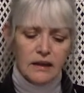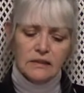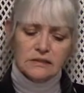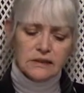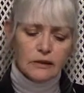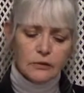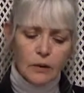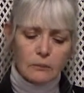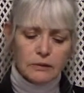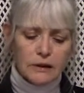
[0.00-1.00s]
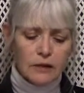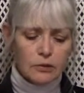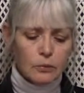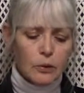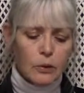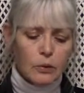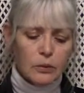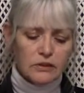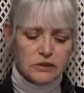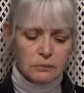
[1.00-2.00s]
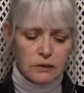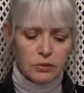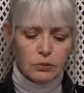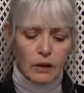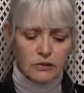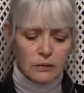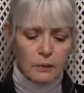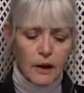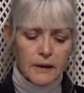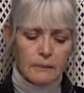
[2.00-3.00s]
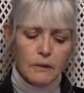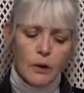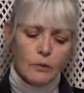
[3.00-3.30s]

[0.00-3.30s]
Still grumbling at the role which had been thrust upon him,